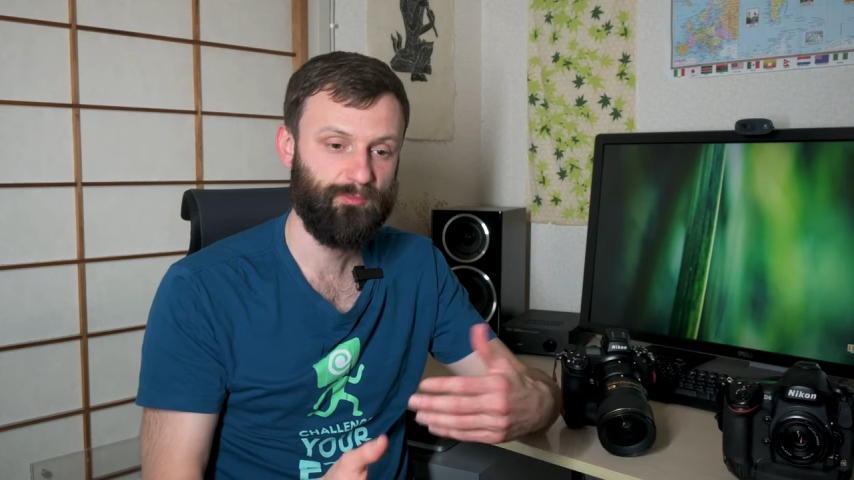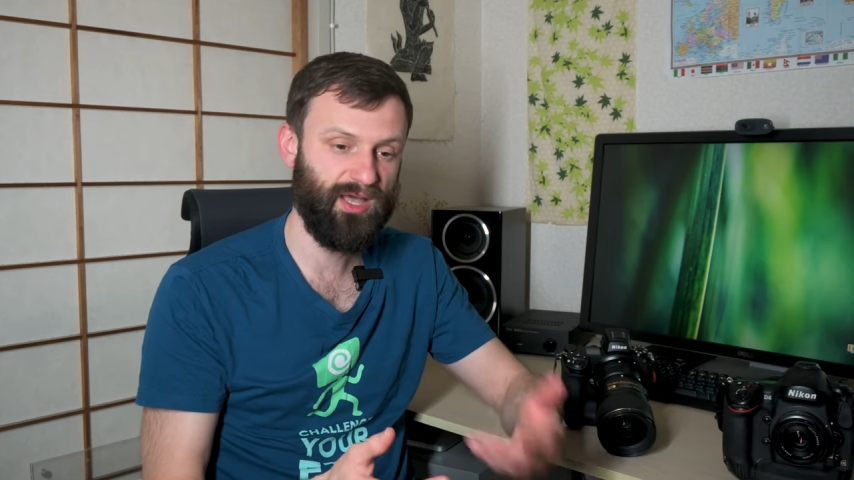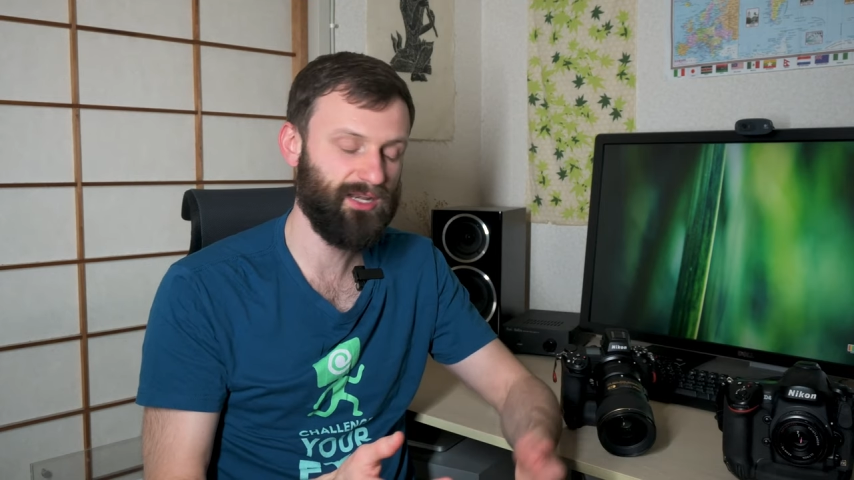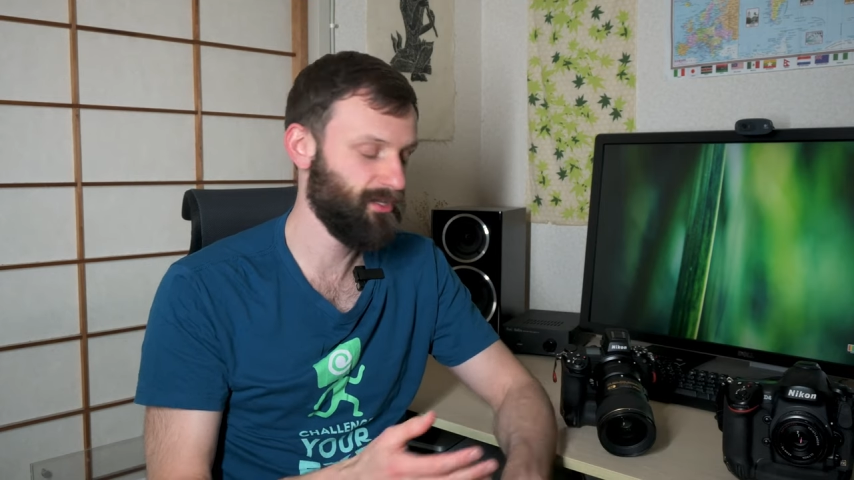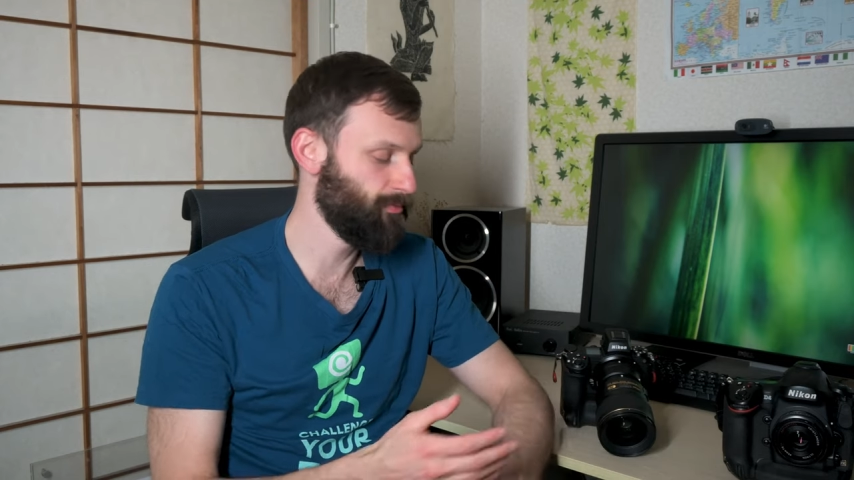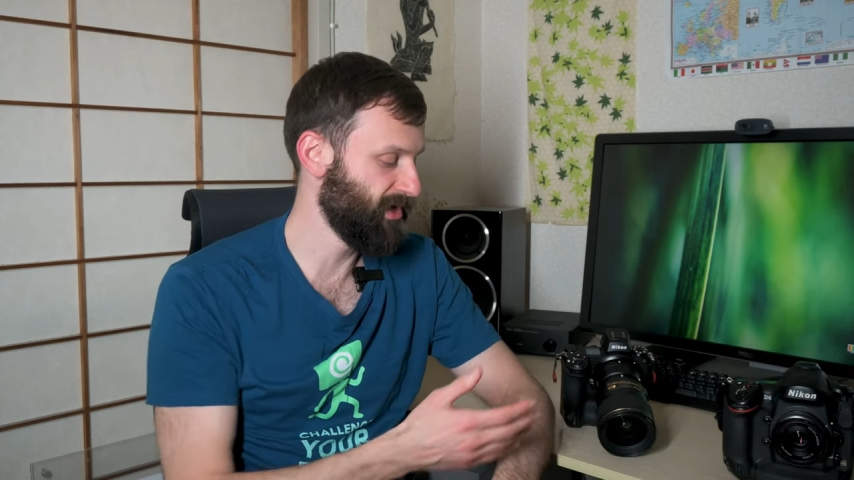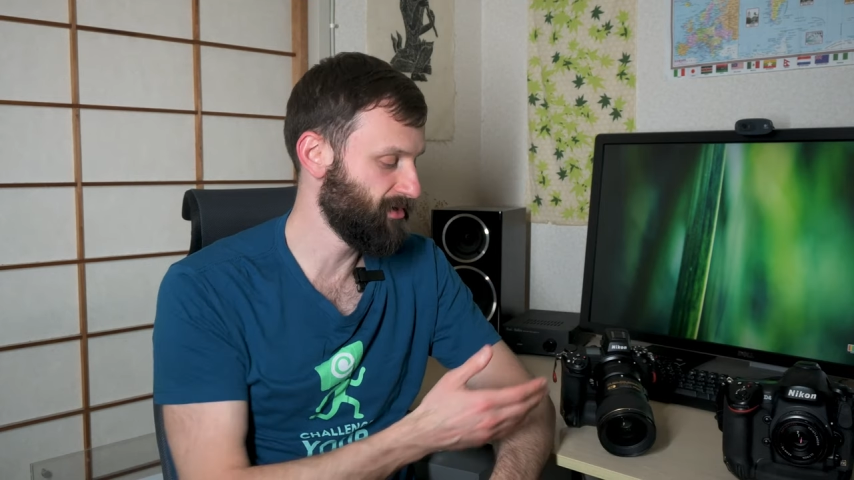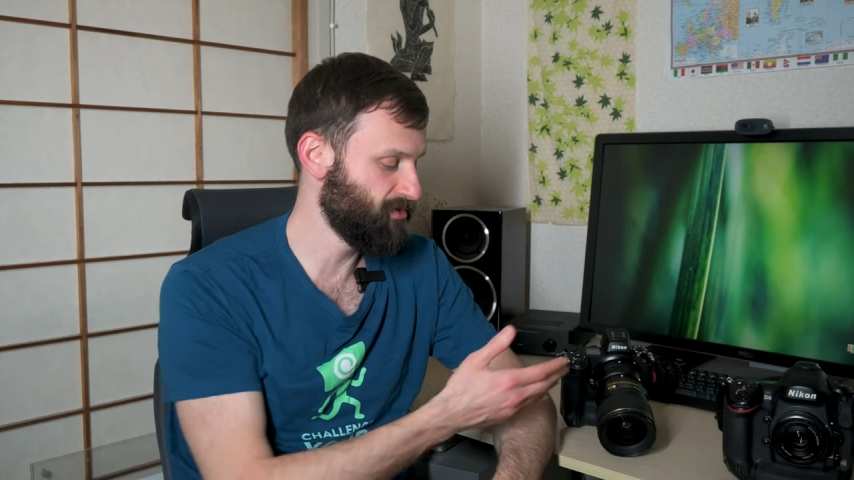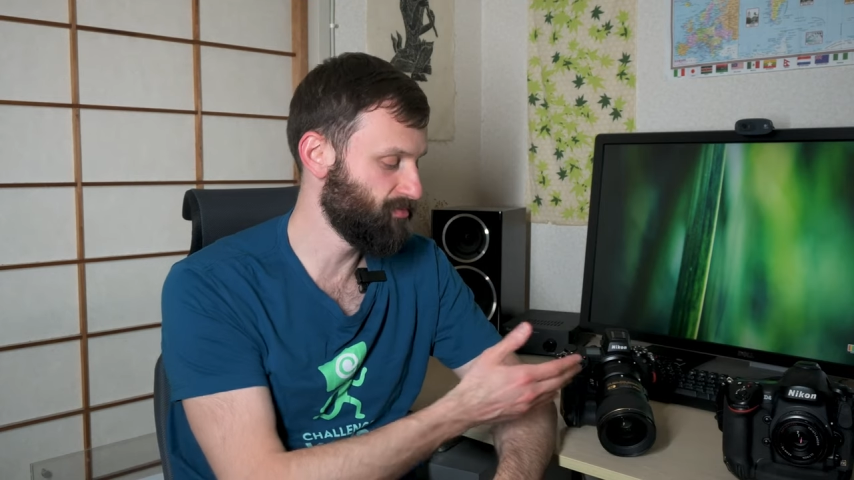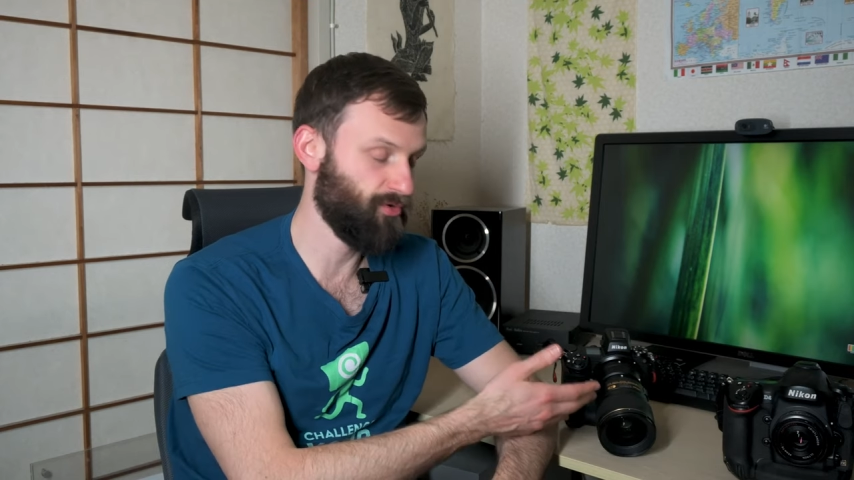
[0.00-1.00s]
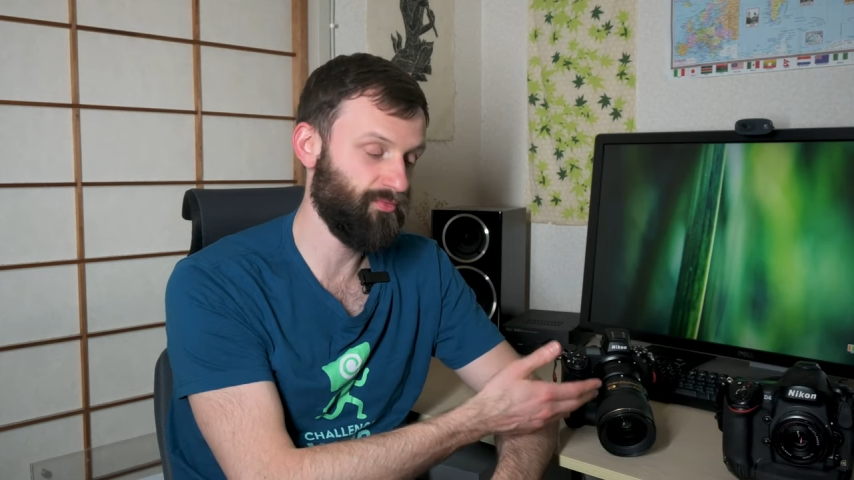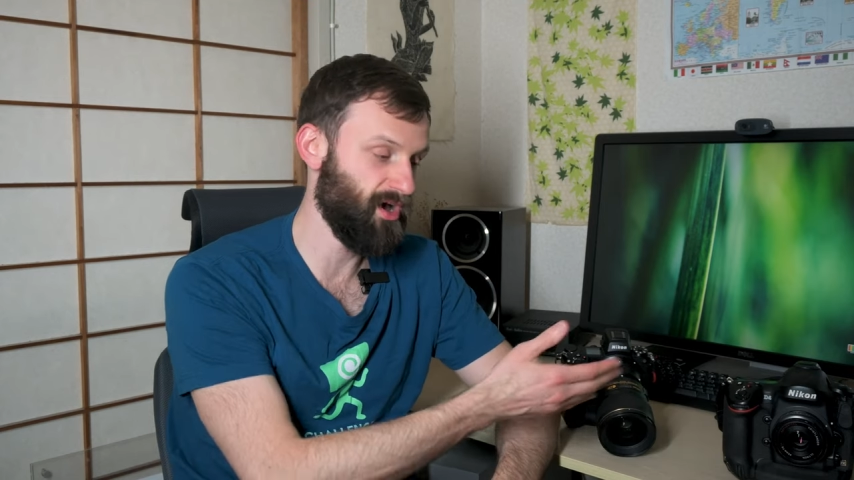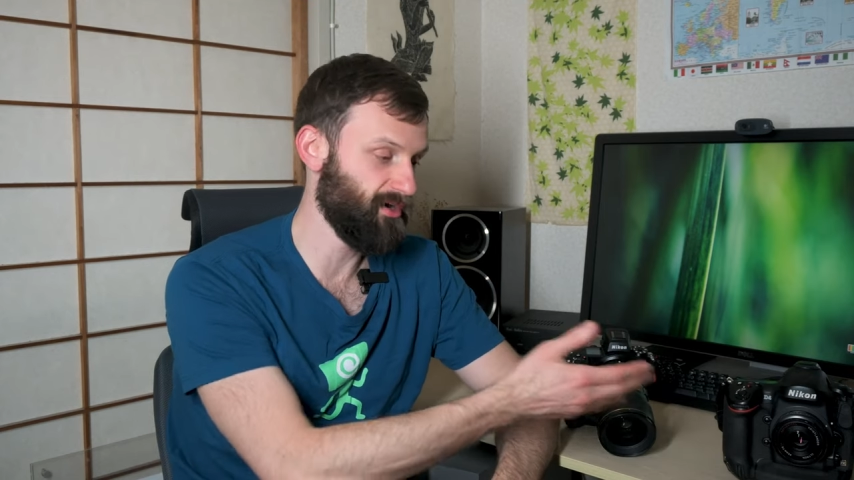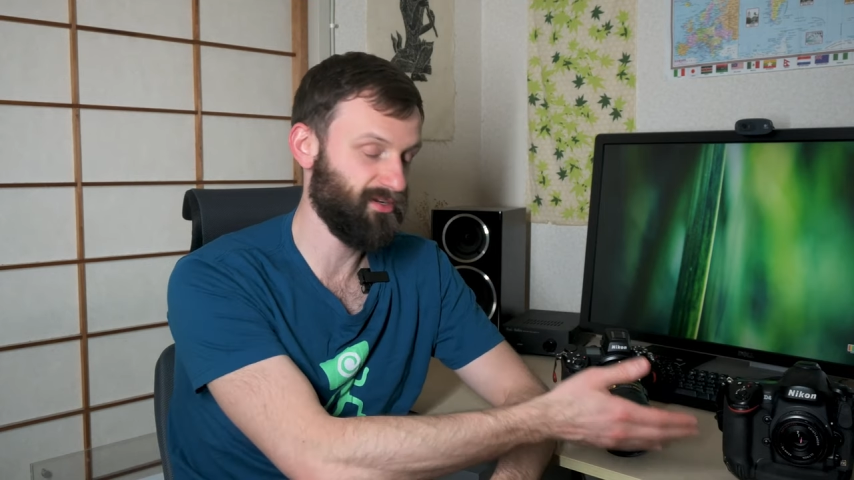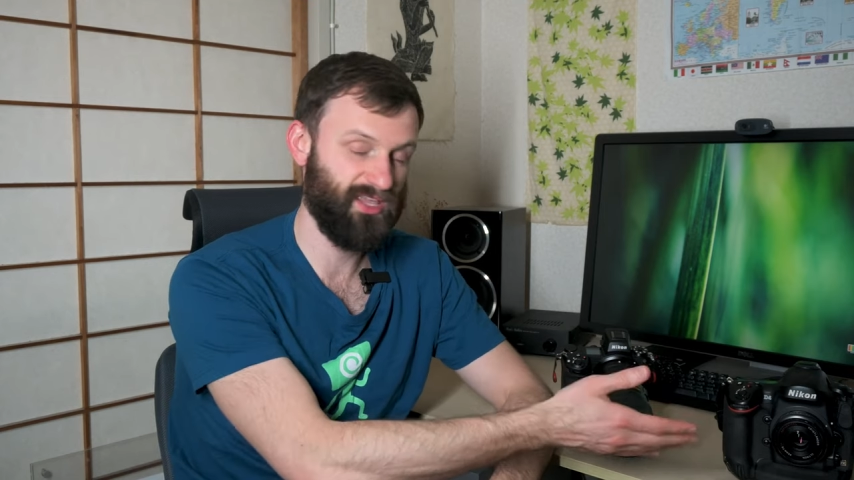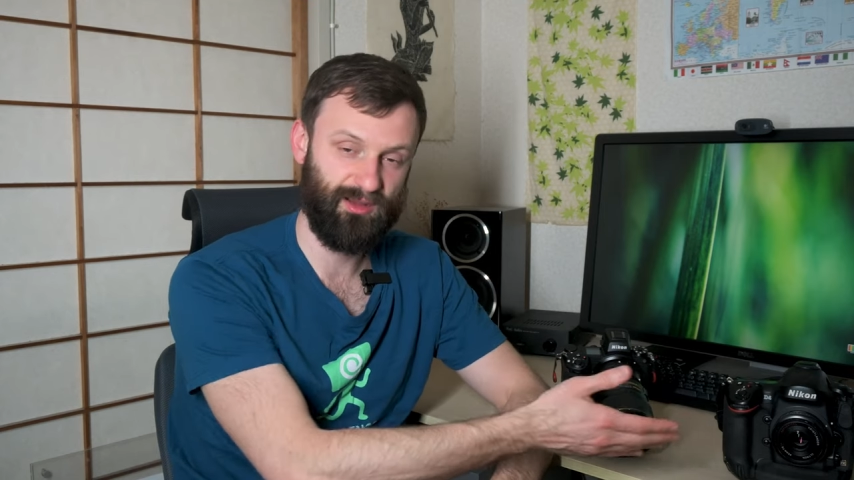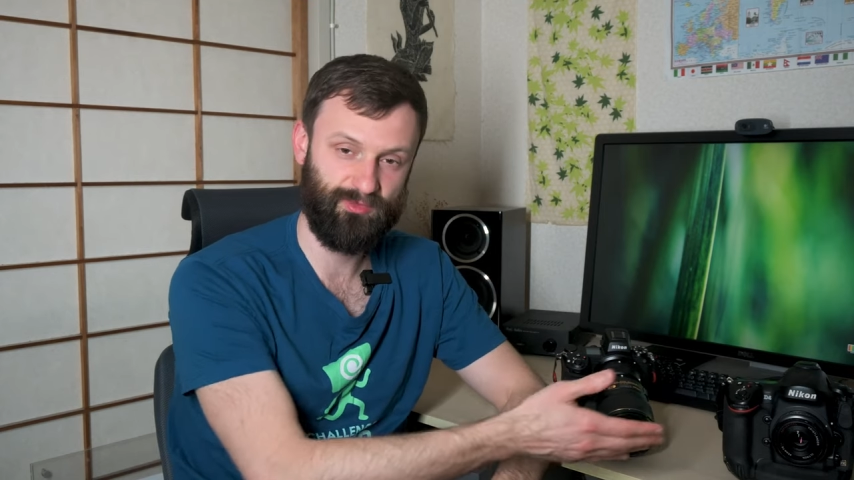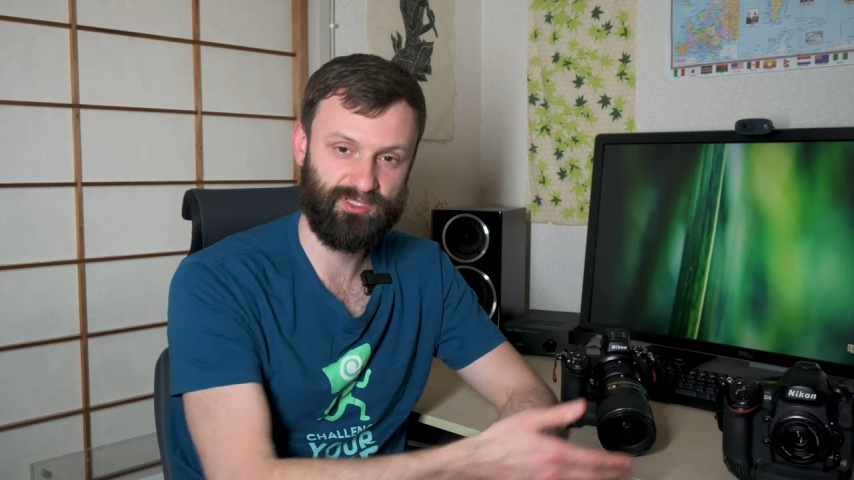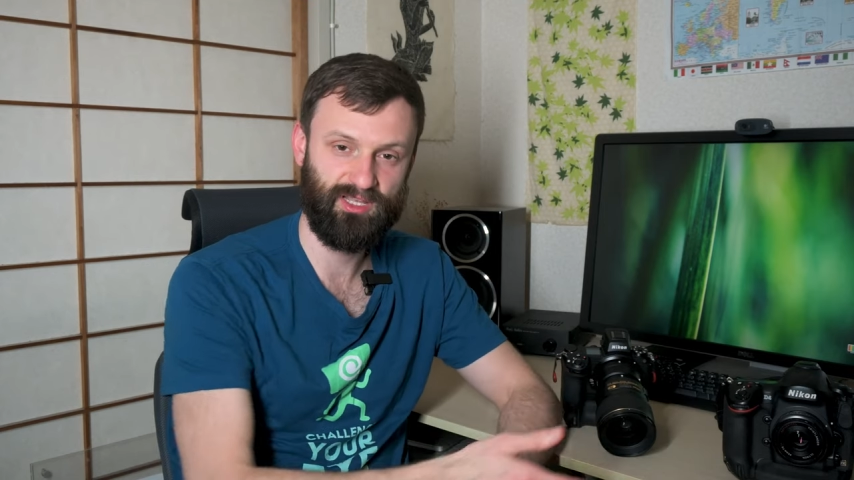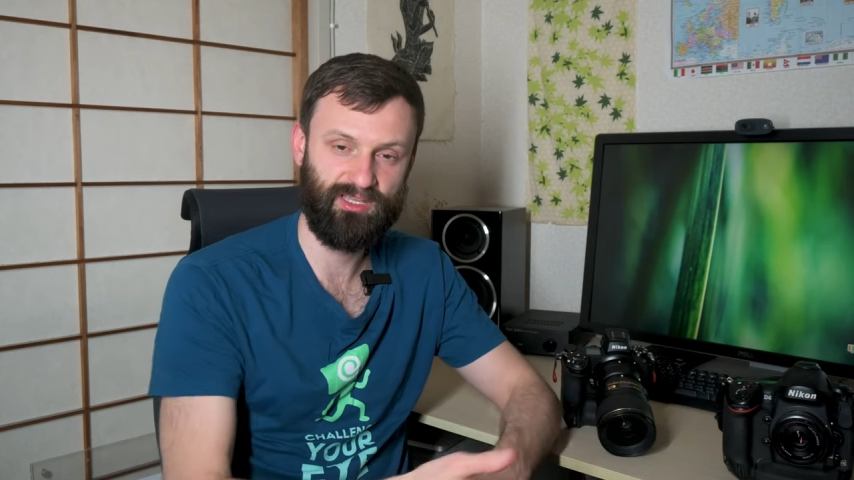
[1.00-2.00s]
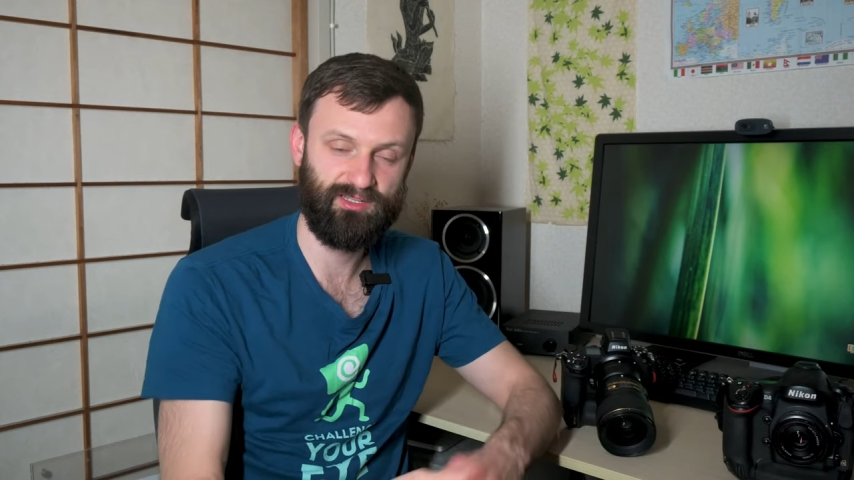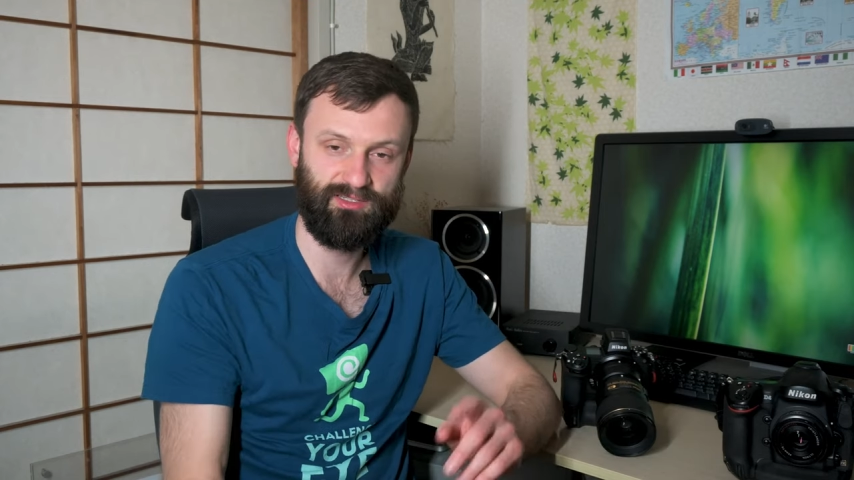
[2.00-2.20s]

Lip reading: But compared to more modern cameras like a